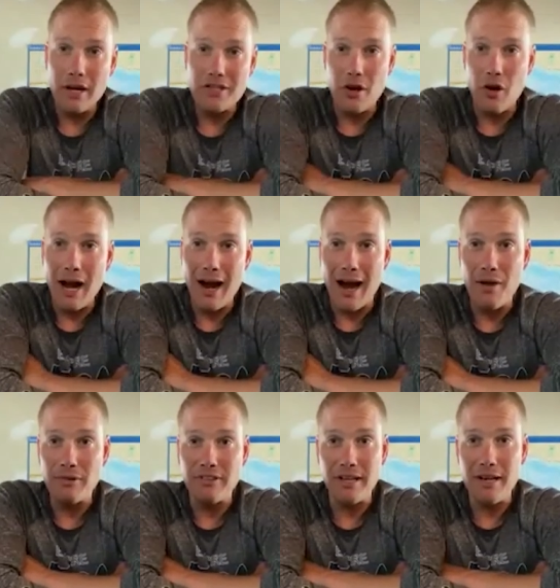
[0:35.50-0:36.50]
So I, I
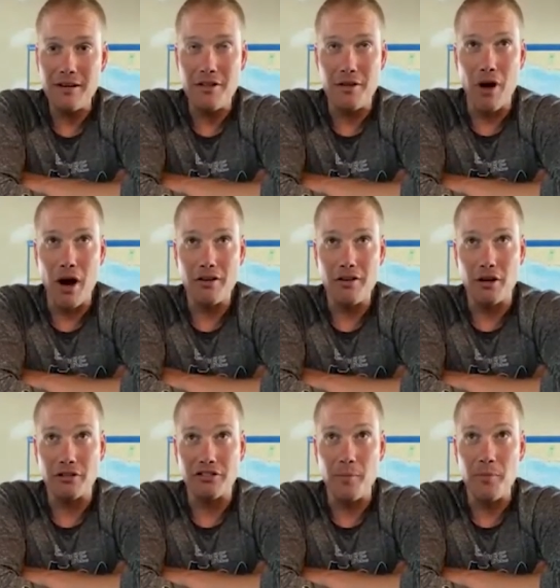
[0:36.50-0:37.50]
would say the you
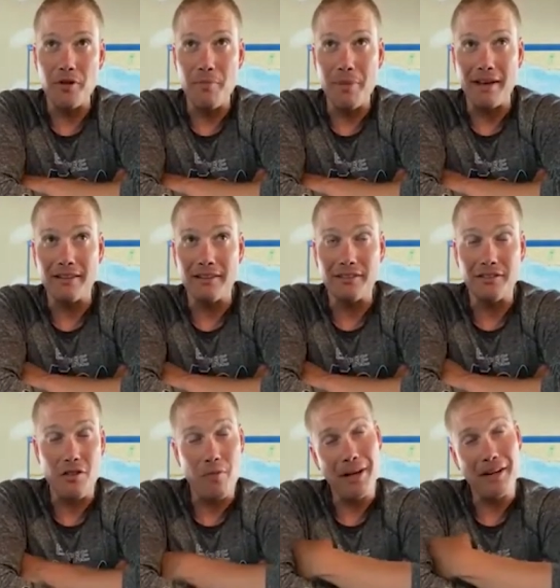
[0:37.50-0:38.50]
know some of the best
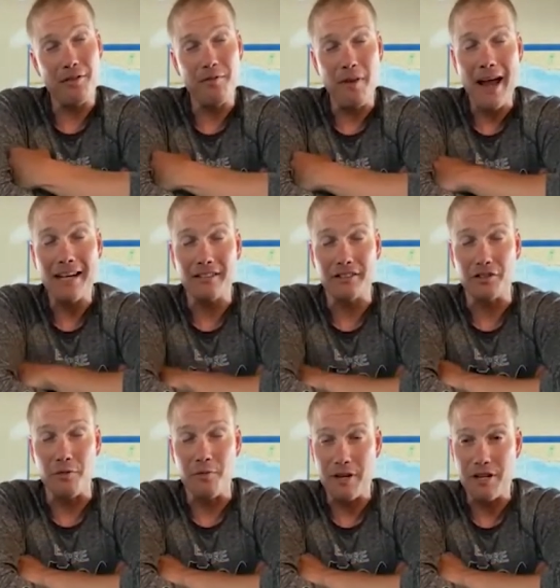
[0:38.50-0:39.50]
the better factors
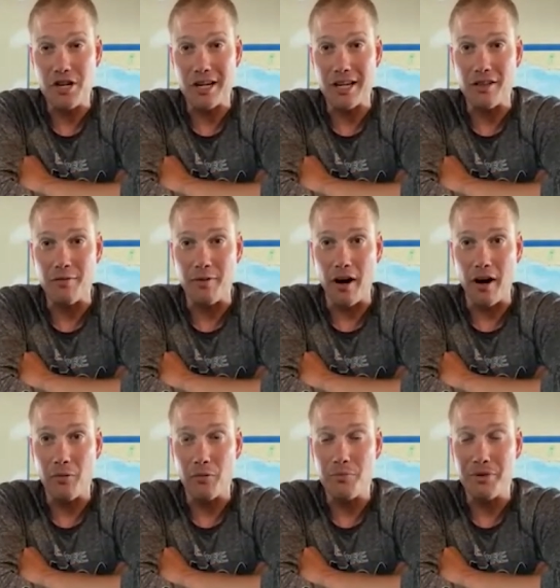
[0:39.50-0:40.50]
of fishing in the
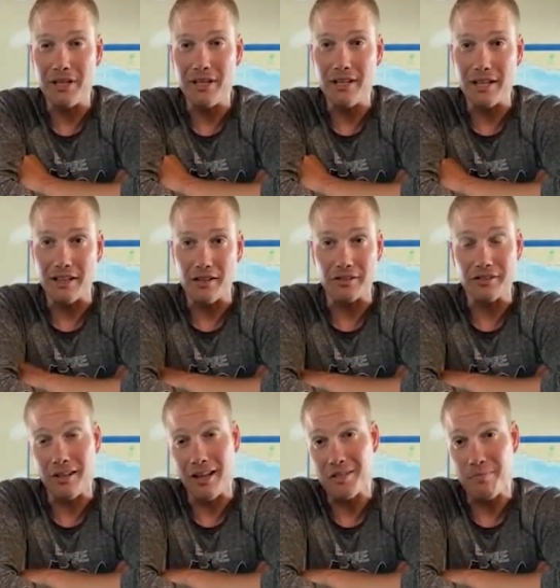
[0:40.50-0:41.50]
fall would be that there's
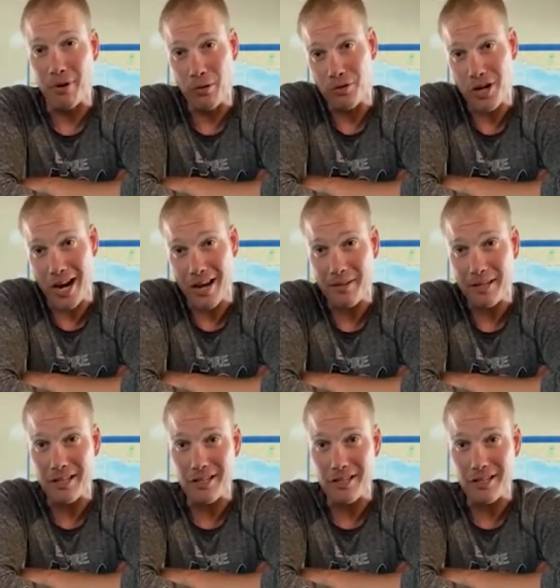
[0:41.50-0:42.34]
less boat traffic.